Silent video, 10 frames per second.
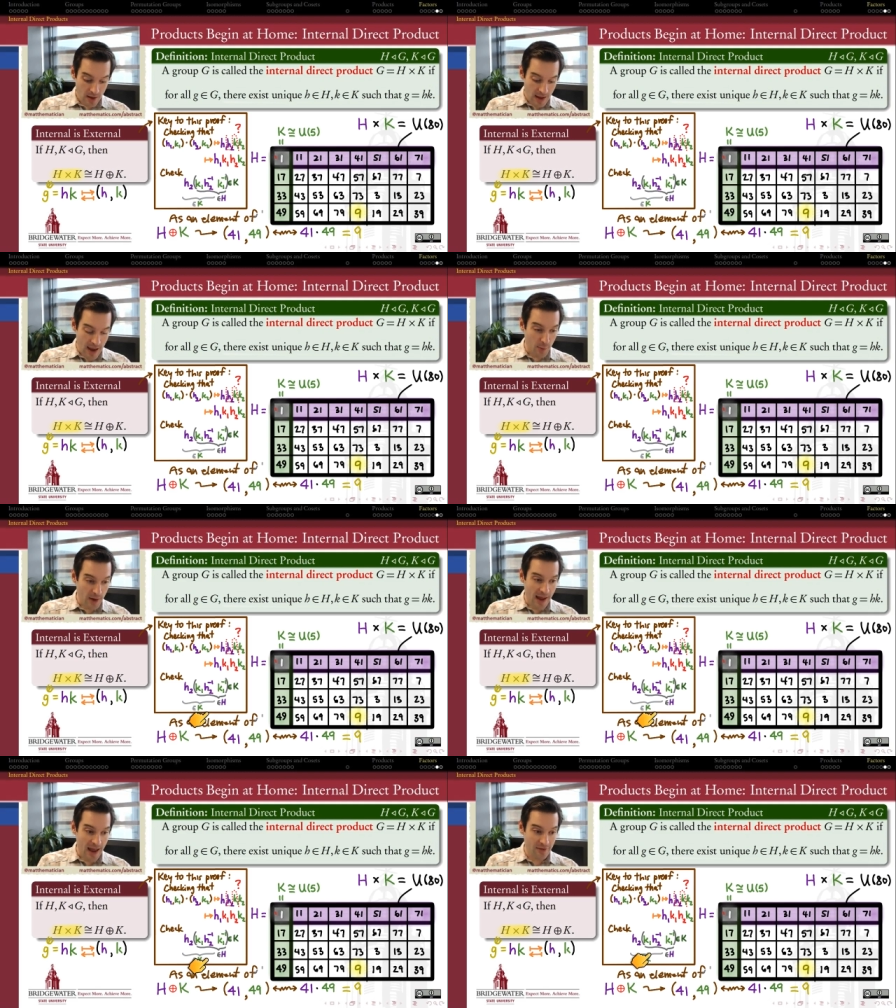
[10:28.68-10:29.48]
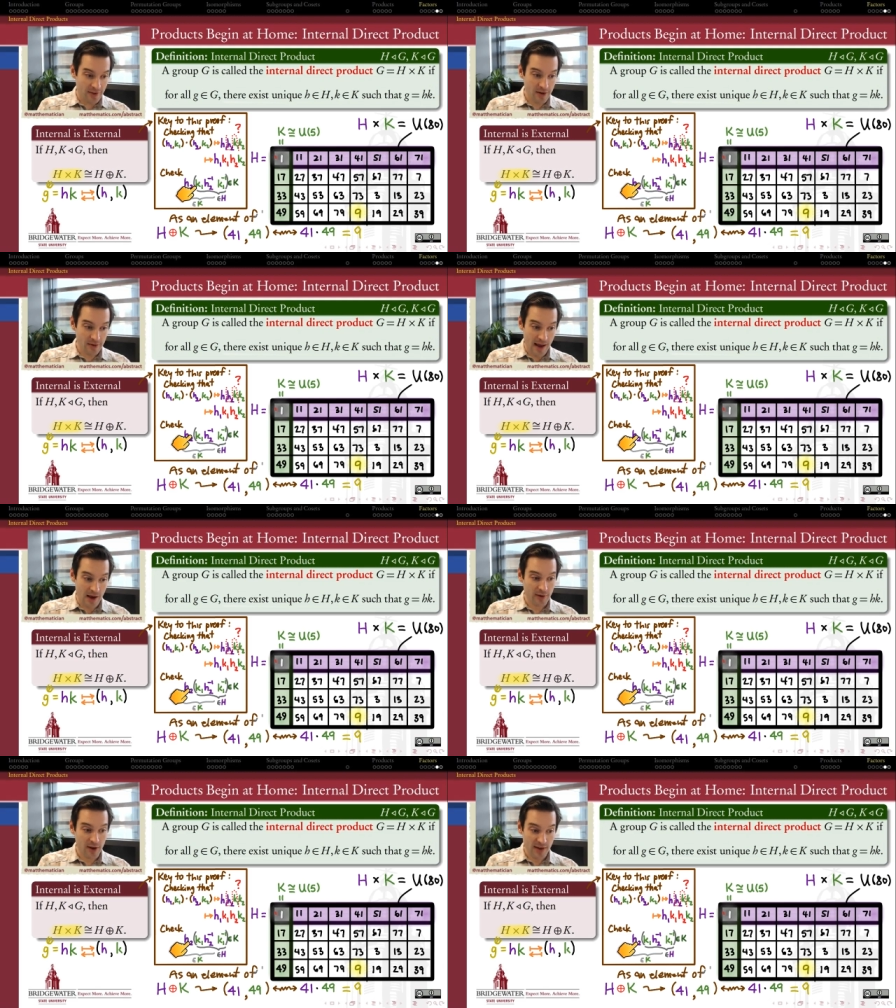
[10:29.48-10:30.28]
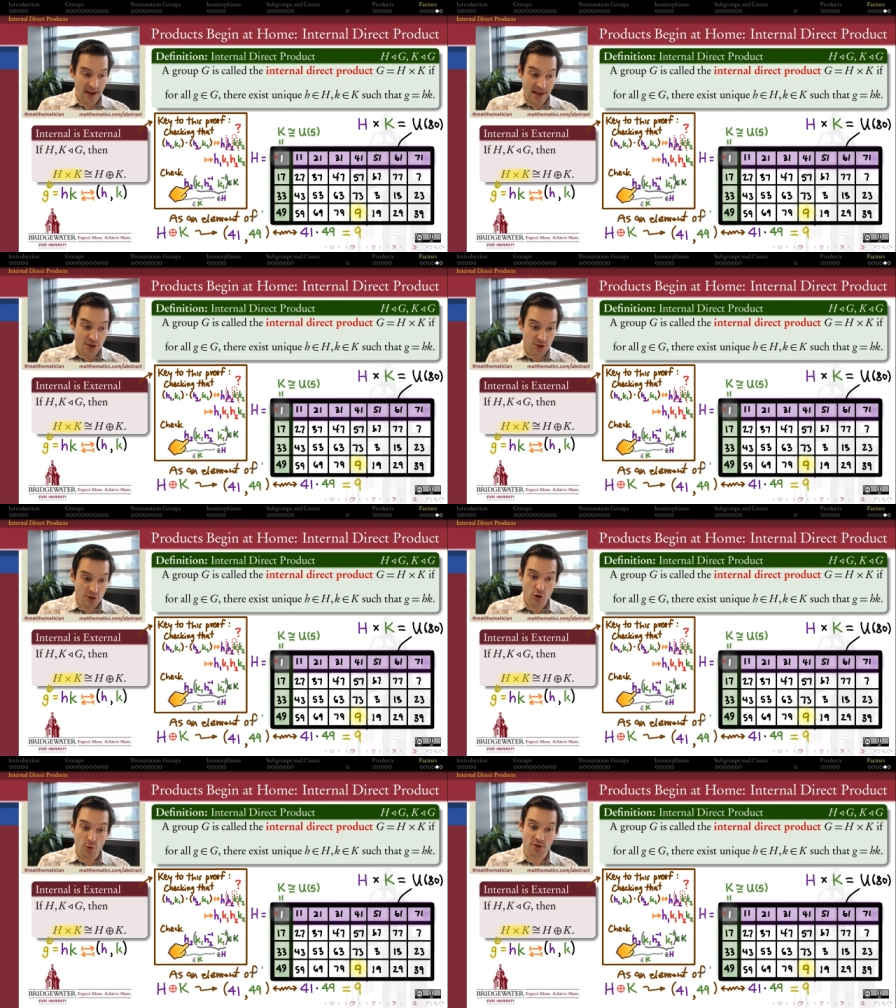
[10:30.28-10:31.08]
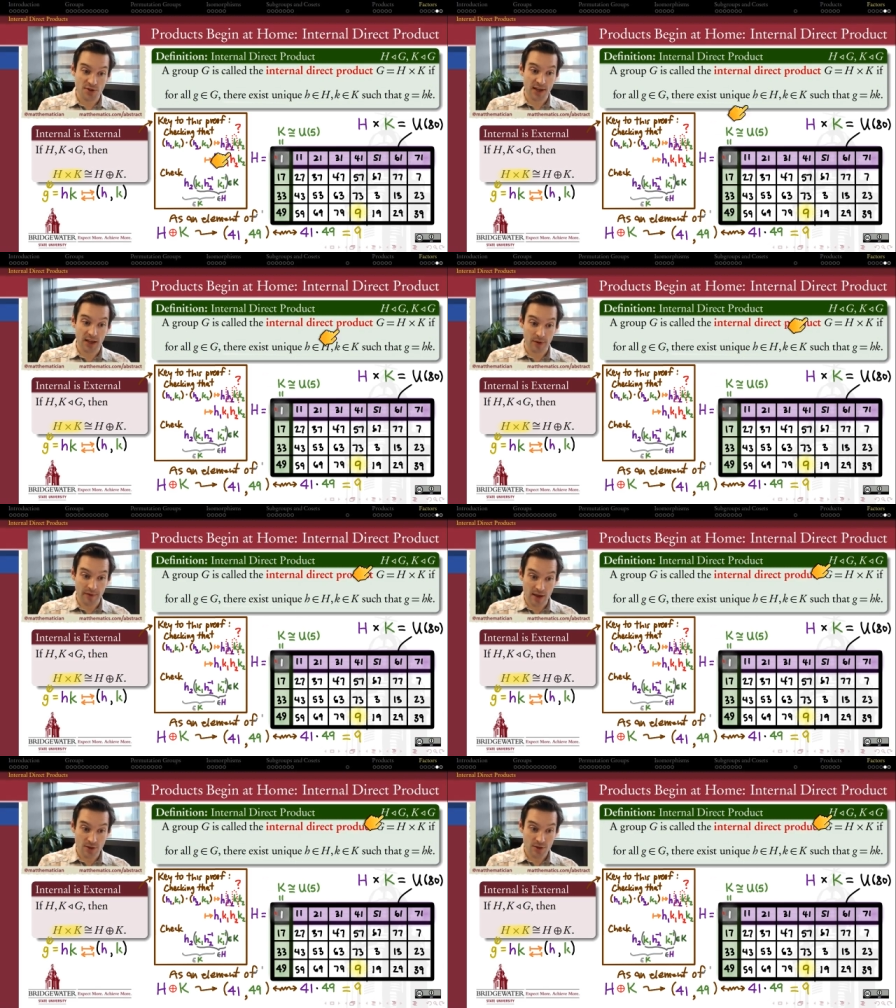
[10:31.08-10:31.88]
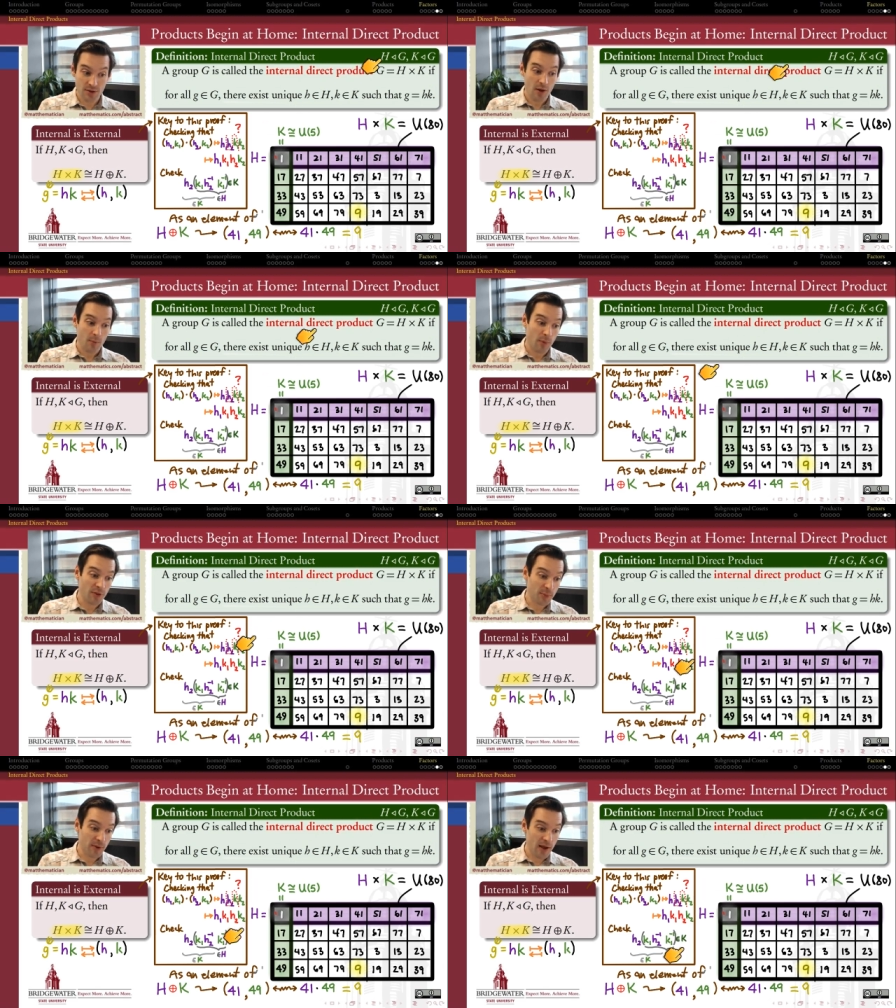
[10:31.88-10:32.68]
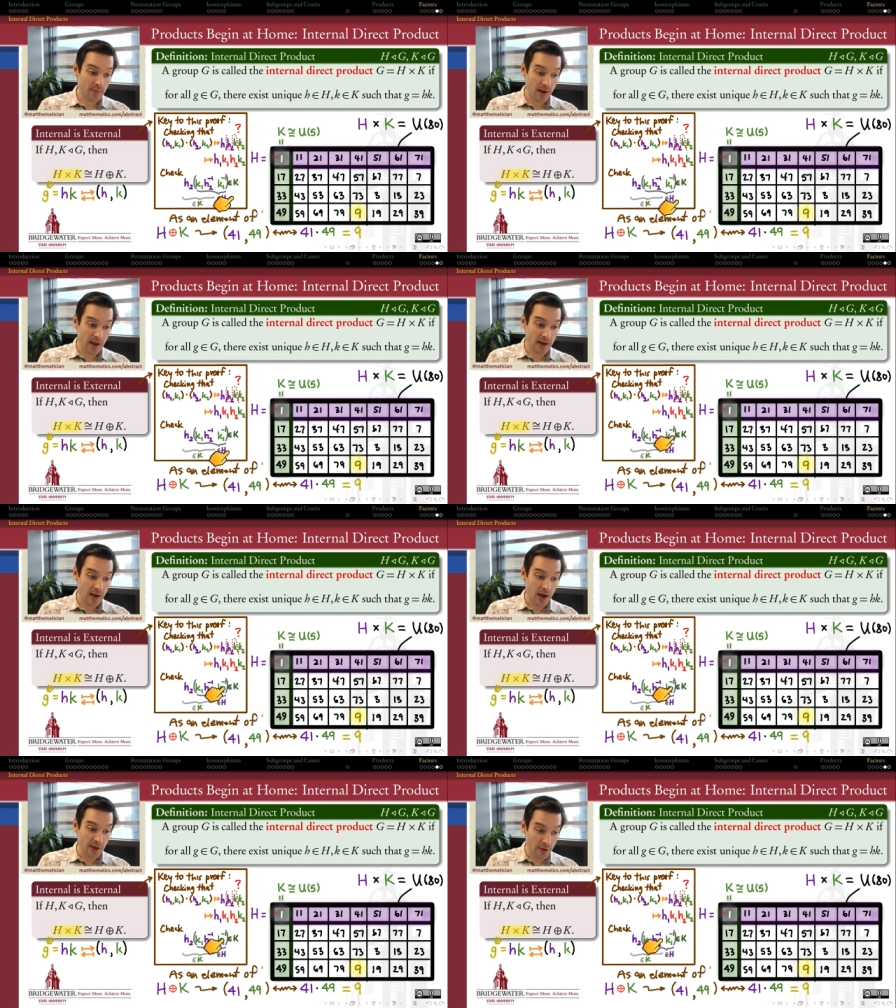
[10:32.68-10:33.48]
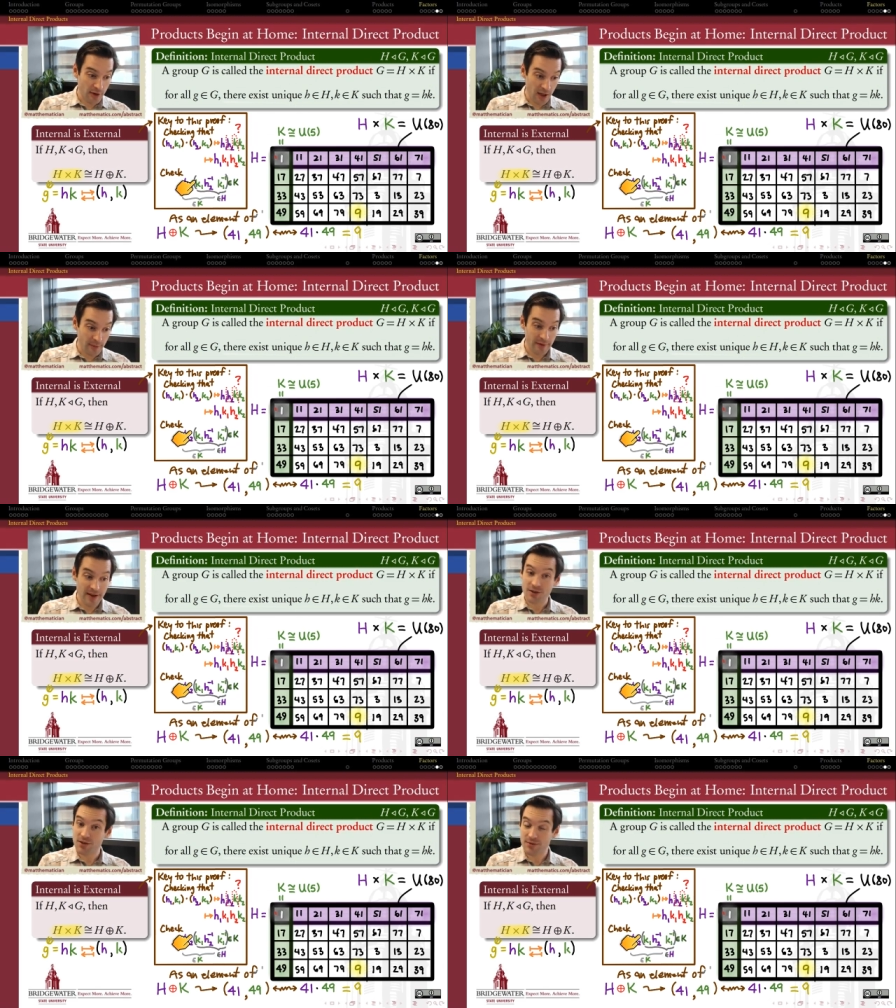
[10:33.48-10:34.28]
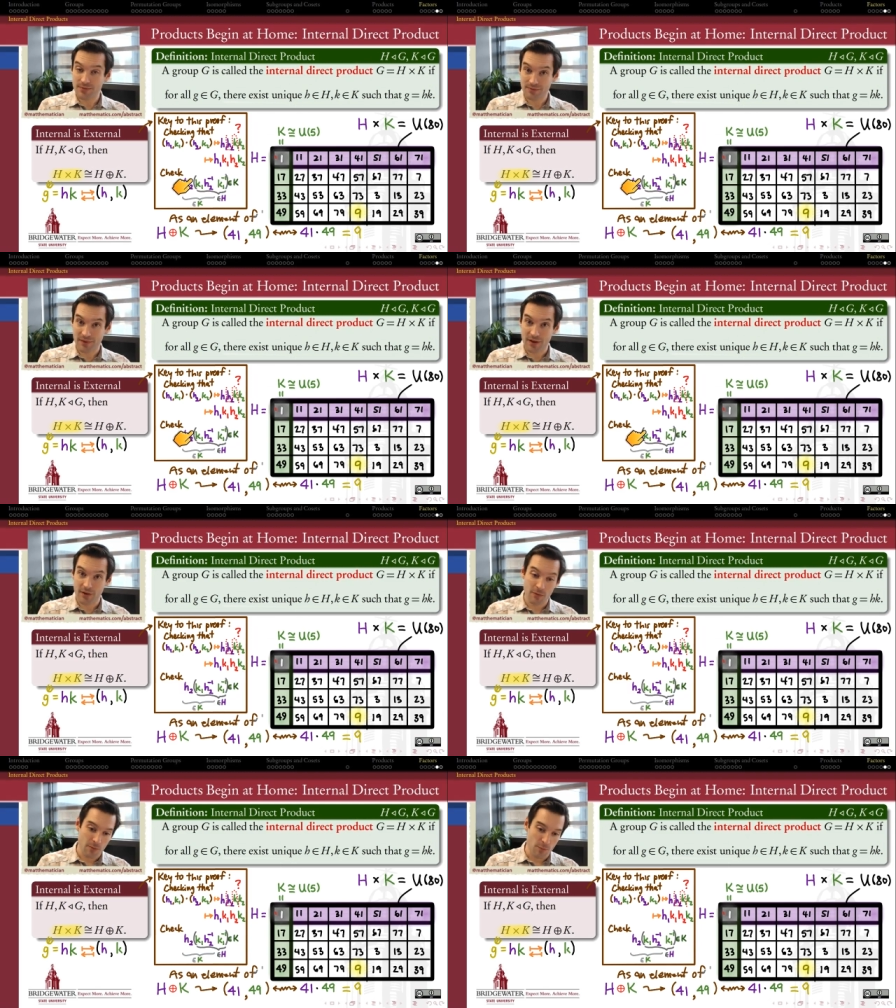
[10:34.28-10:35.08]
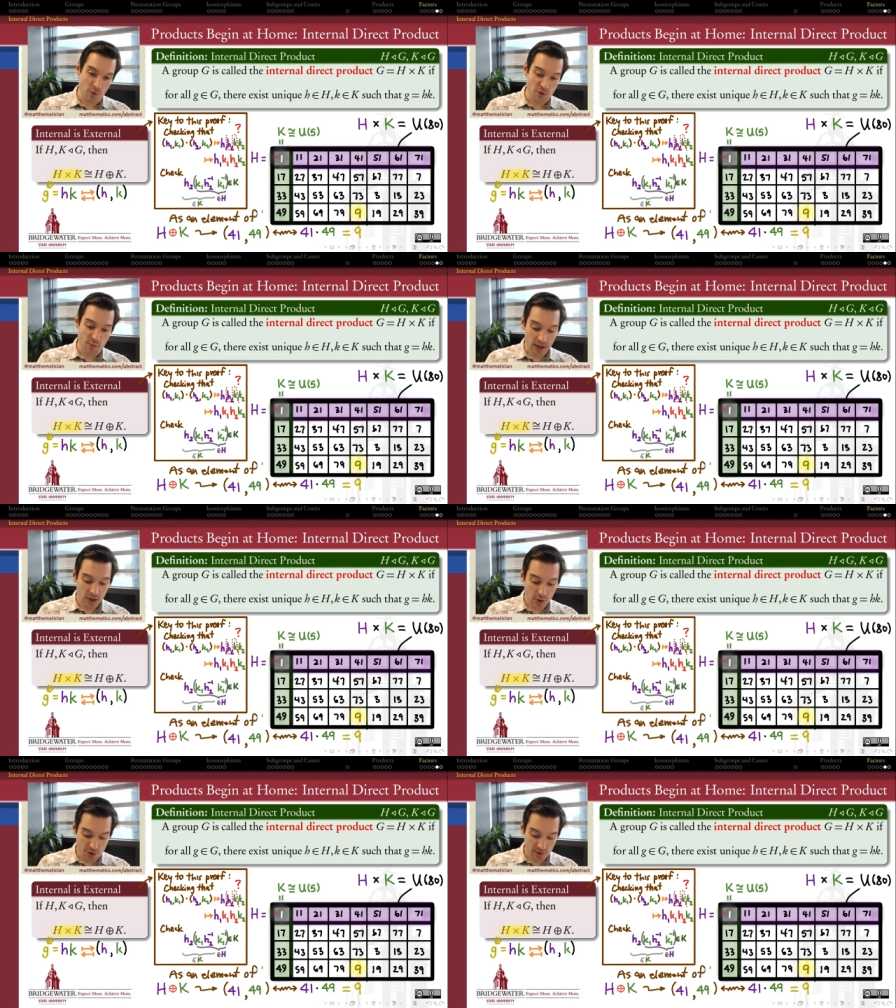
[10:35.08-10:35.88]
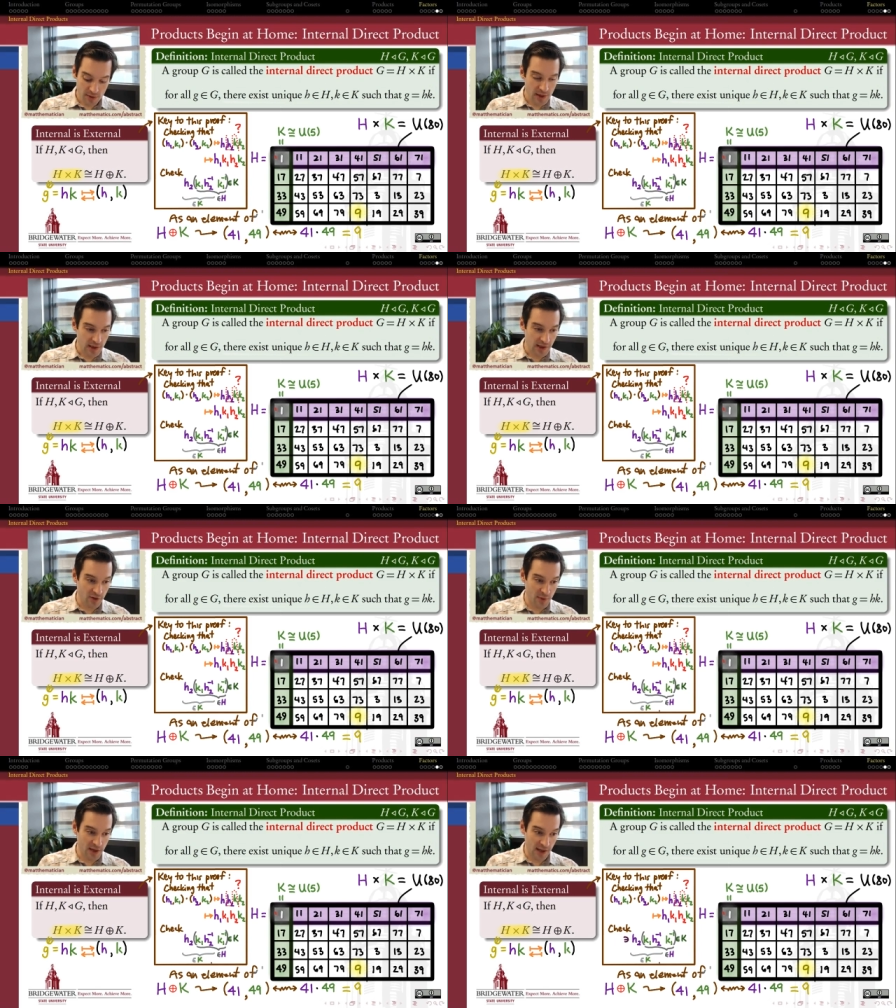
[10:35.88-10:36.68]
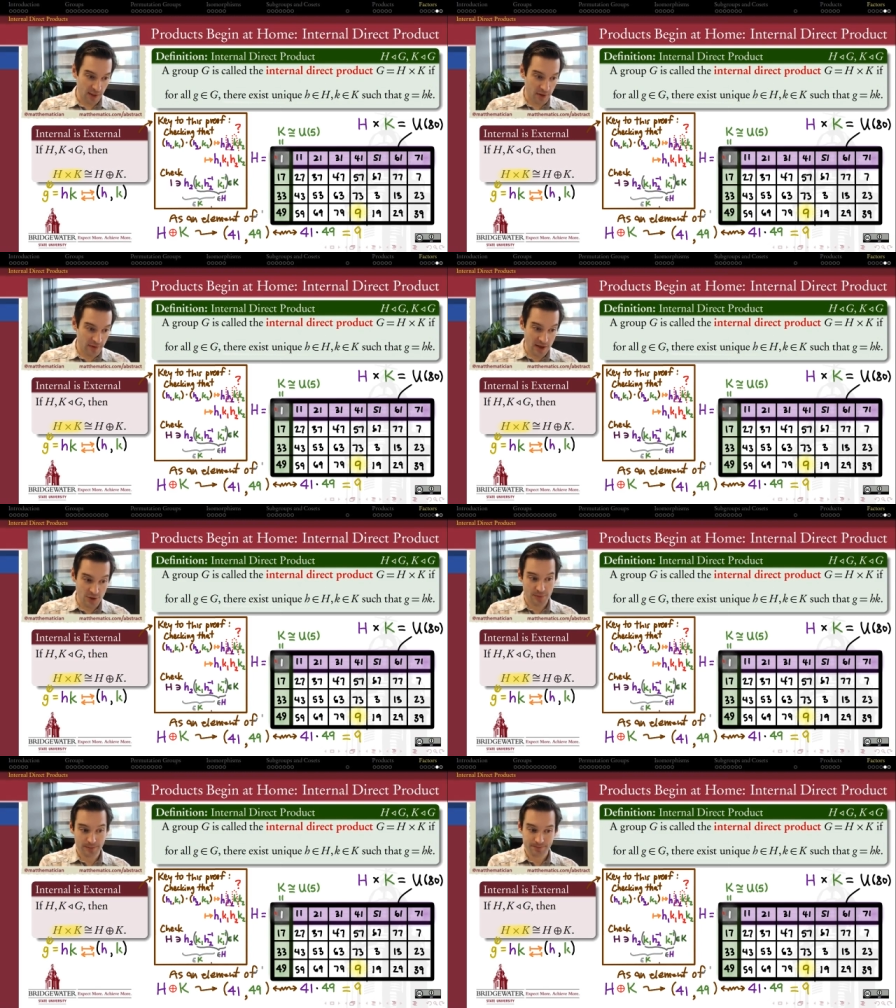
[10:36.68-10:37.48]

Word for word: And what I have here now is H2, which is an element of H, multiplied by another element of H, which by closure gives me an element of H.